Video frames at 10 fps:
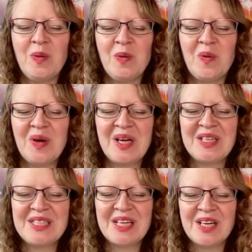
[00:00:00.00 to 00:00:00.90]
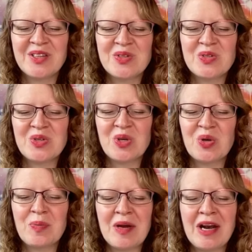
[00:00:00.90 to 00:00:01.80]
Greetings to
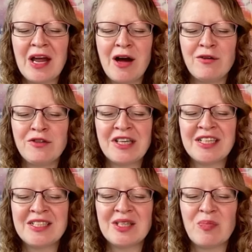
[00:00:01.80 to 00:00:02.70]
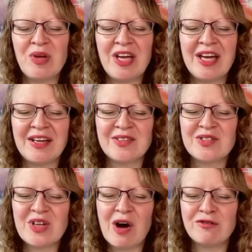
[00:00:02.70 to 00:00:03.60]
you, beloved
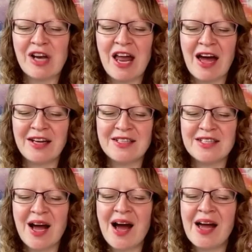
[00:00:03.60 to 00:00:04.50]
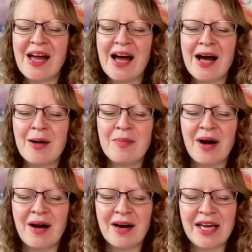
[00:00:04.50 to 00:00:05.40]
beings of light. I am
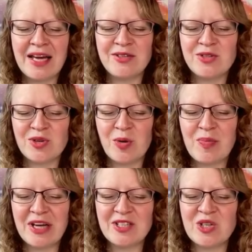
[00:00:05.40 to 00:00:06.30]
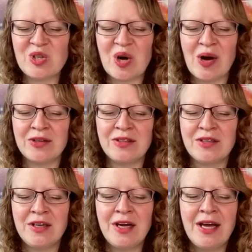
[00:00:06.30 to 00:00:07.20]
Archangel Metatron.
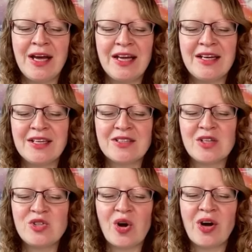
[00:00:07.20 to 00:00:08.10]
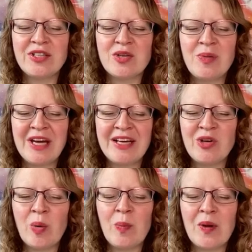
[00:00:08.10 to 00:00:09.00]
It is a joy to be in
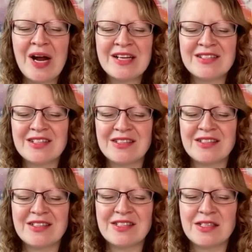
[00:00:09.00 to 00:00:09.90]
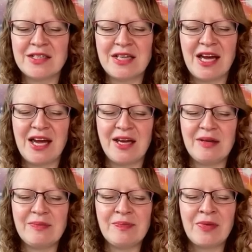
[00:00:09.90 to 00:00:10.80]
your presence today.